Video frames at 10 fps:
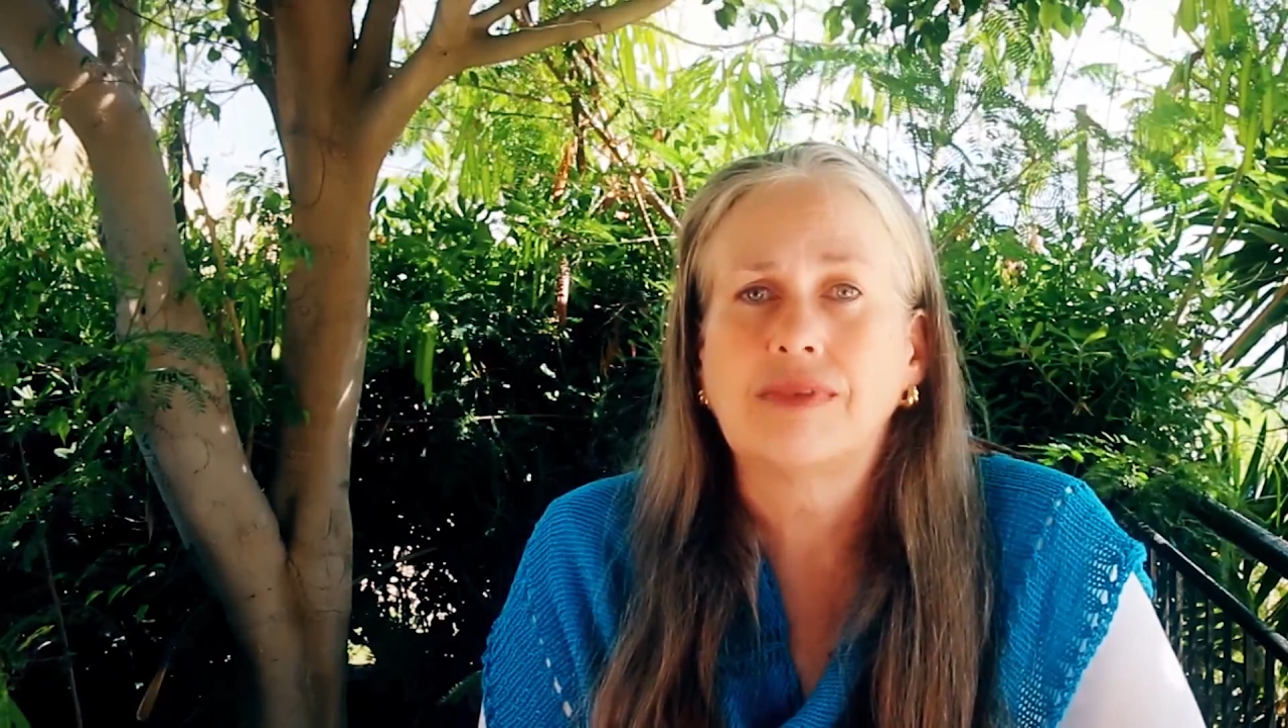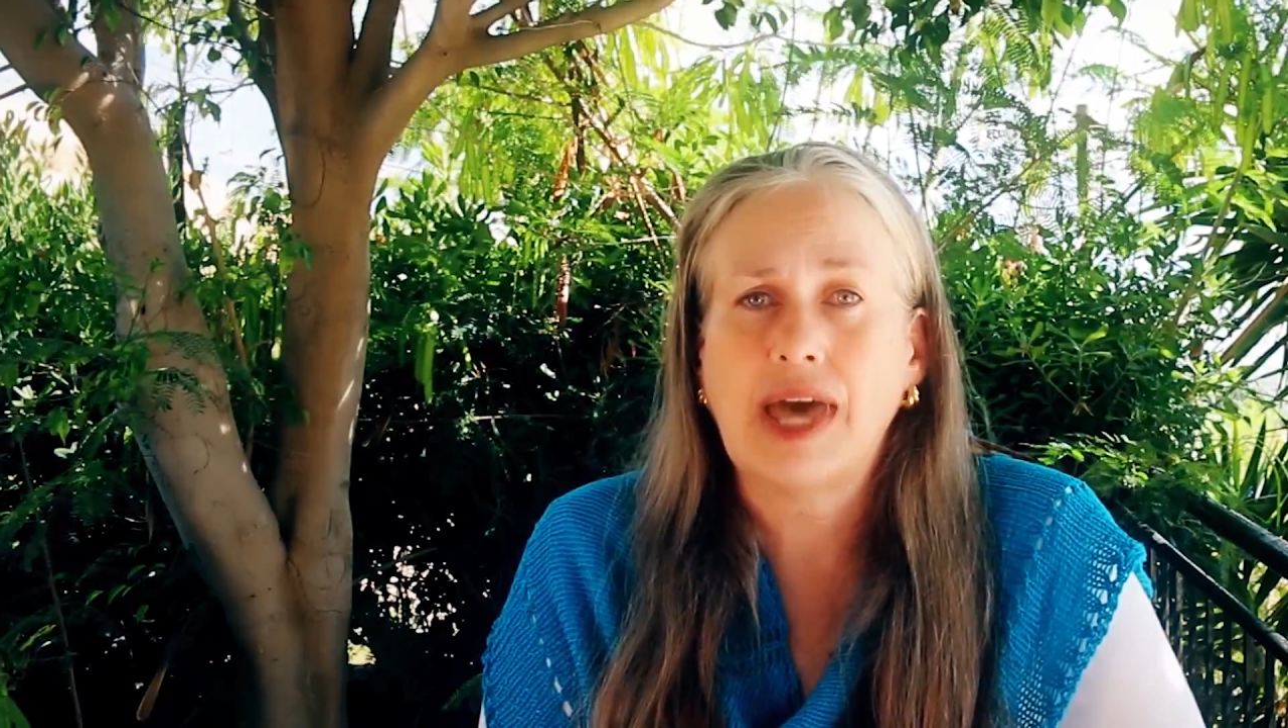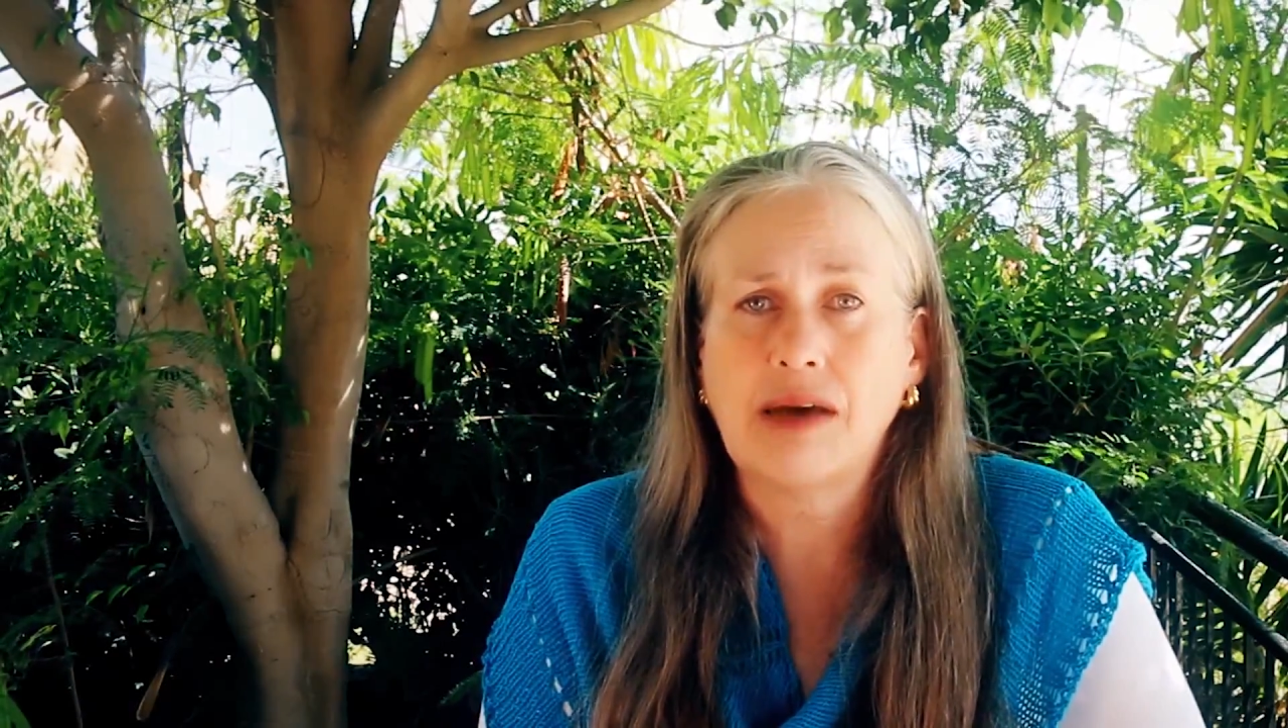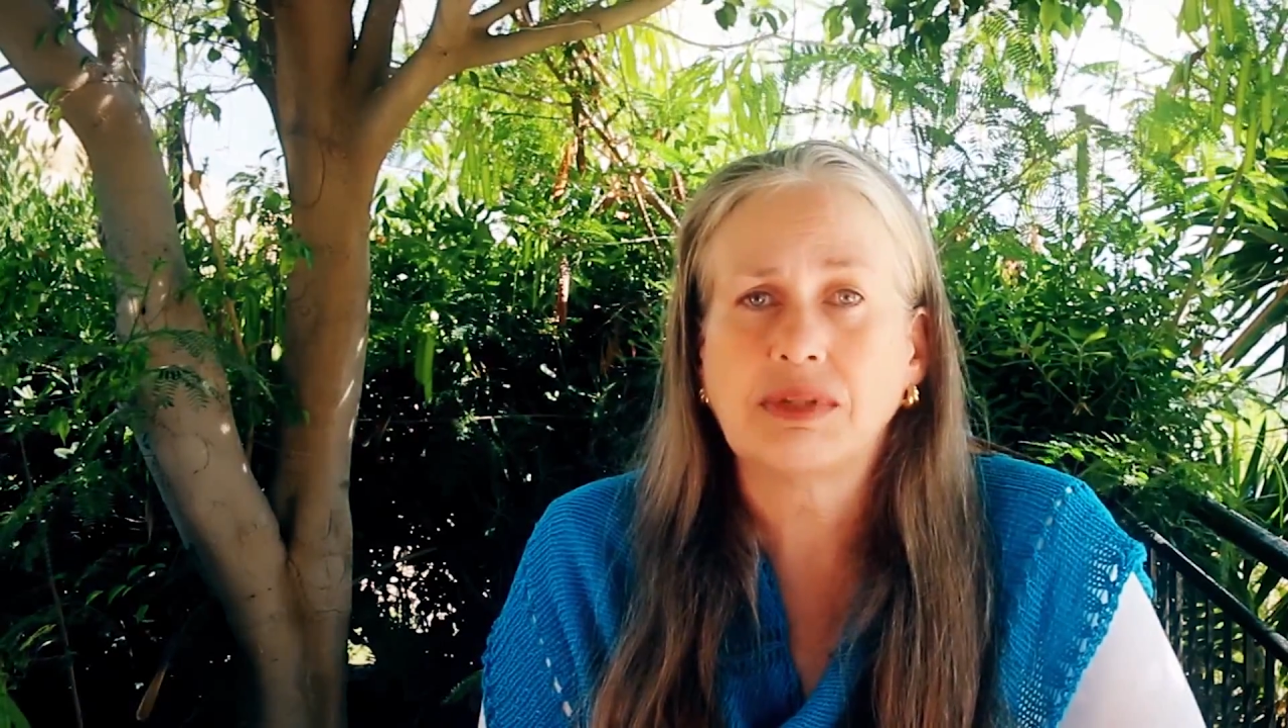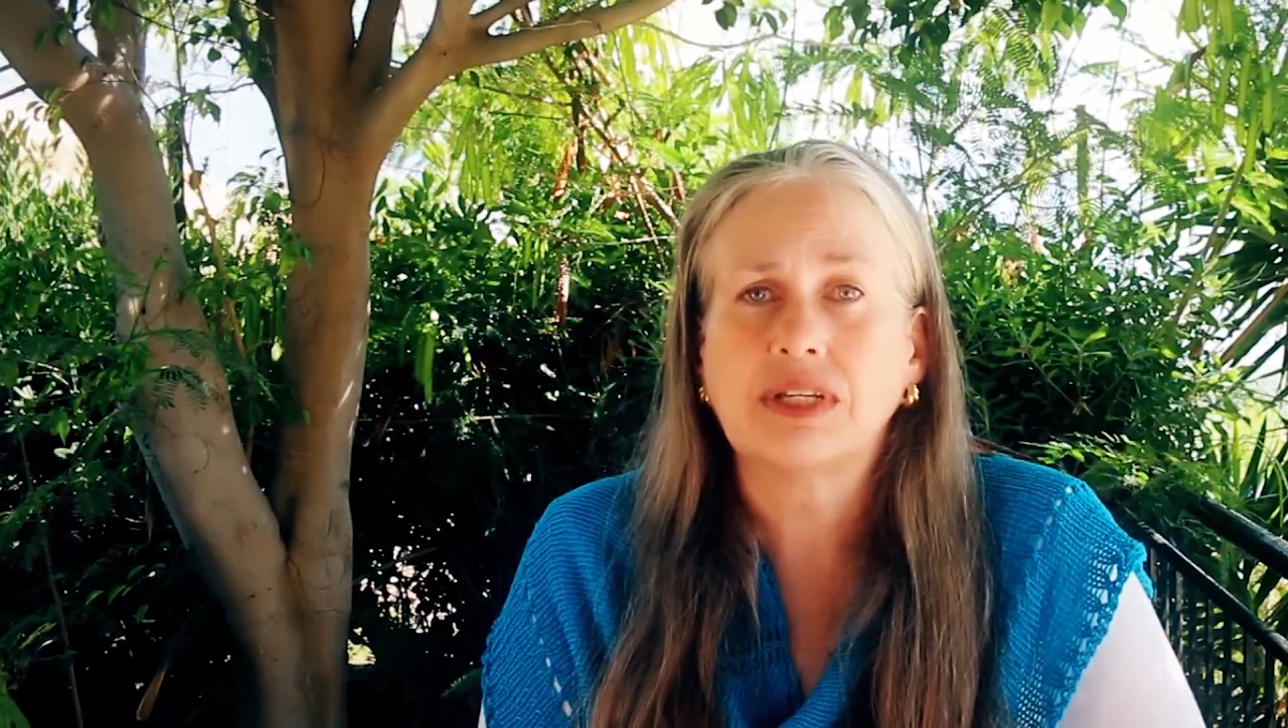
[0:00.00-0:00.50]

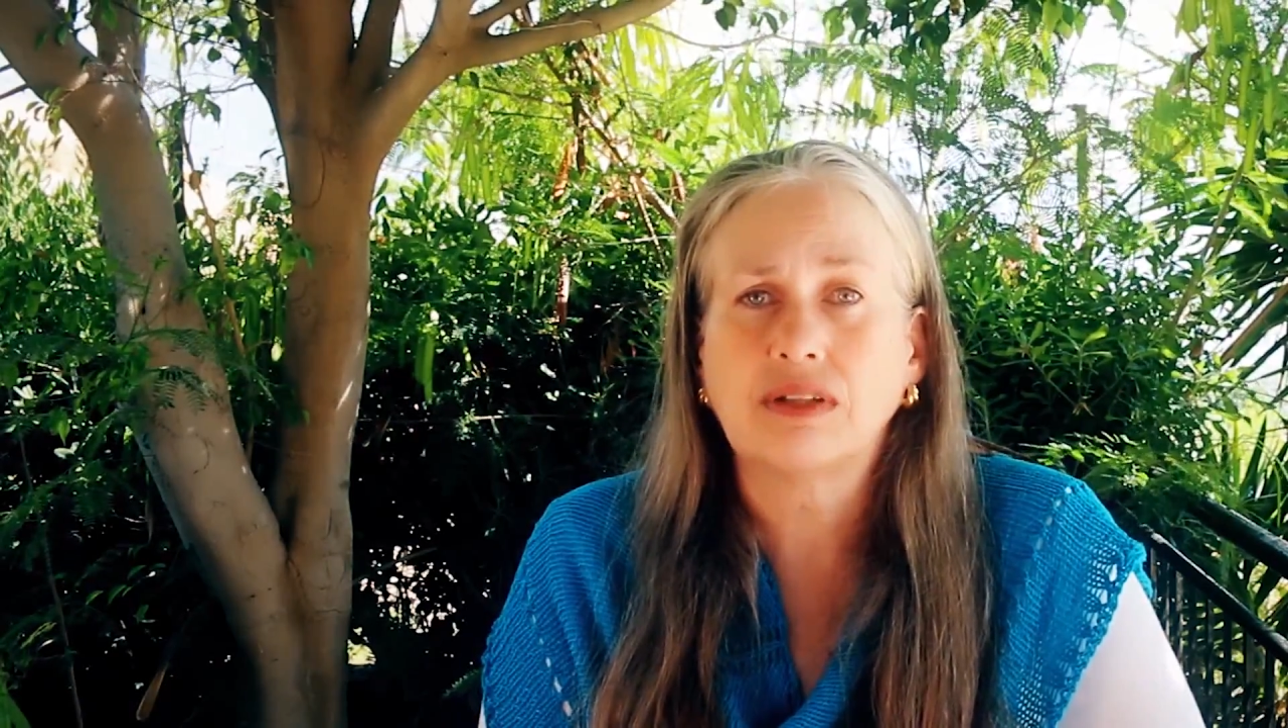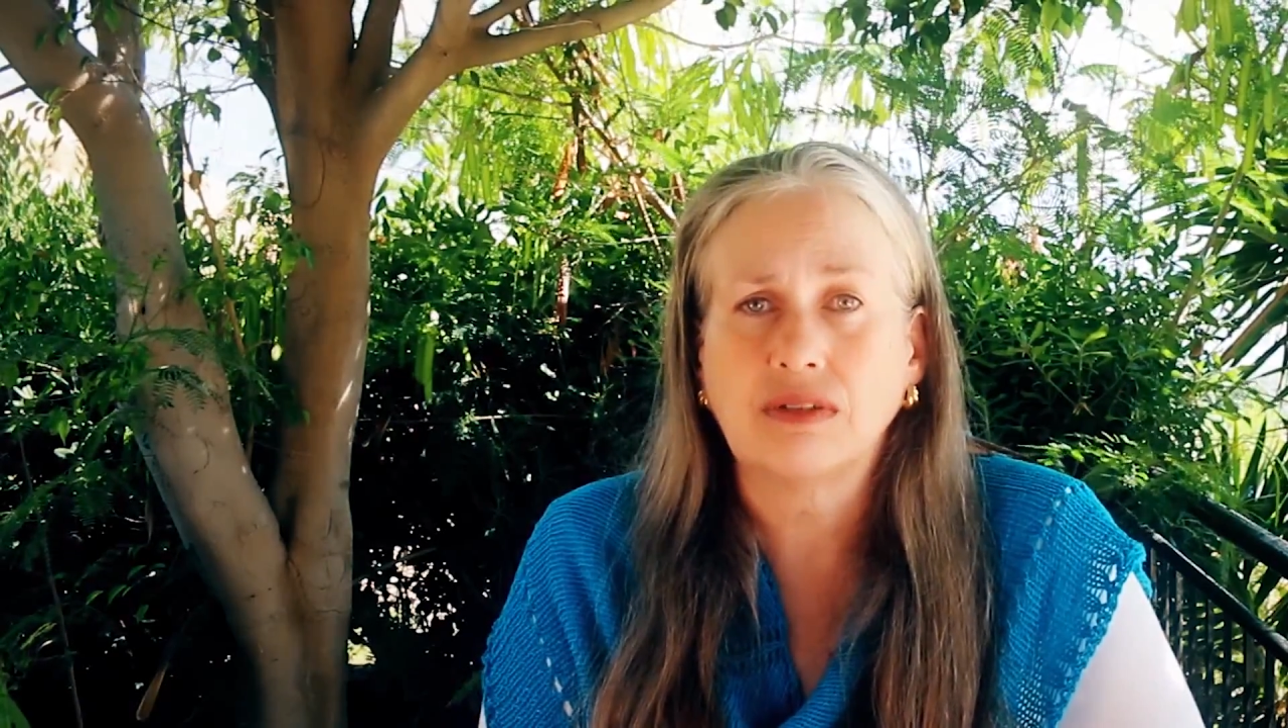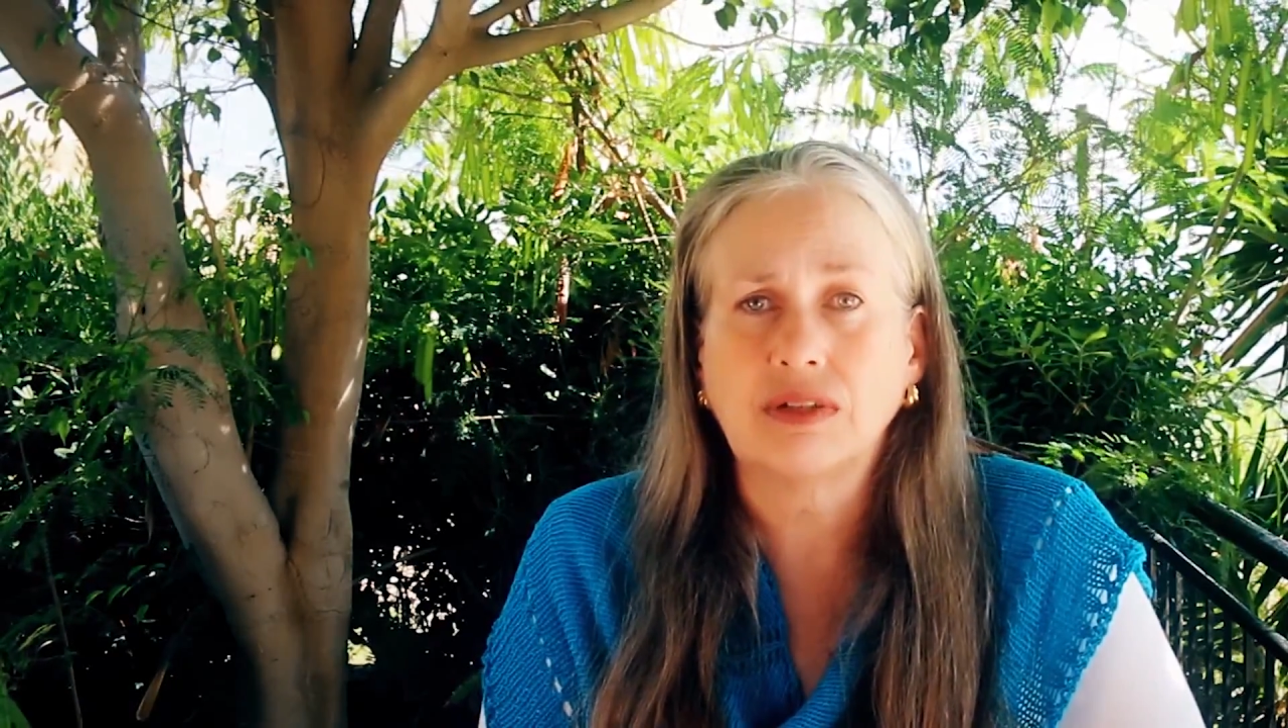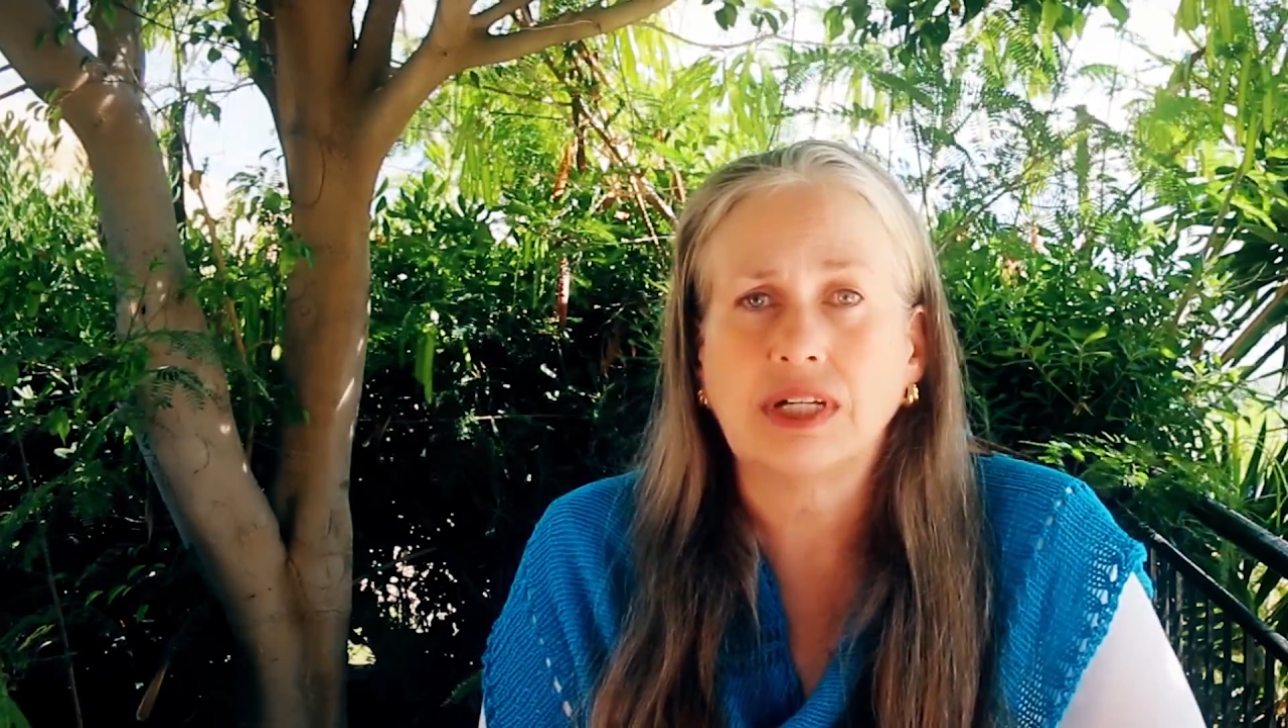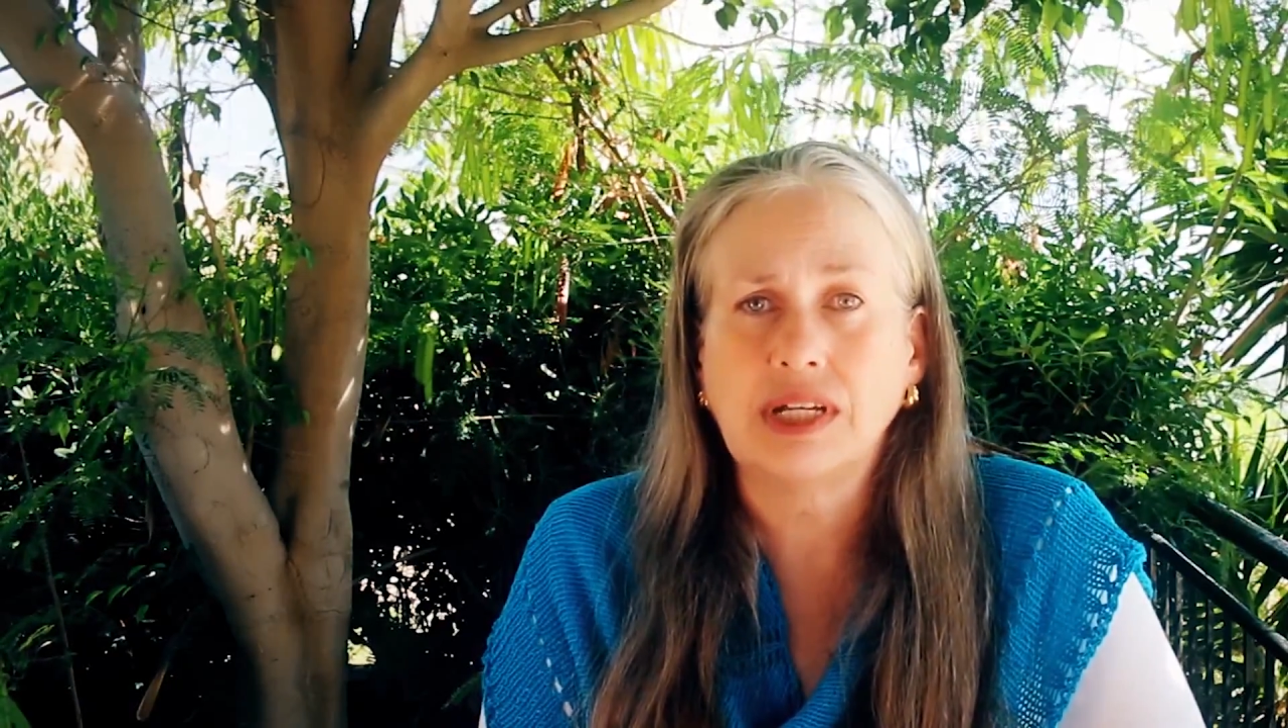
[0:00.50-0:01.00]
Absolutely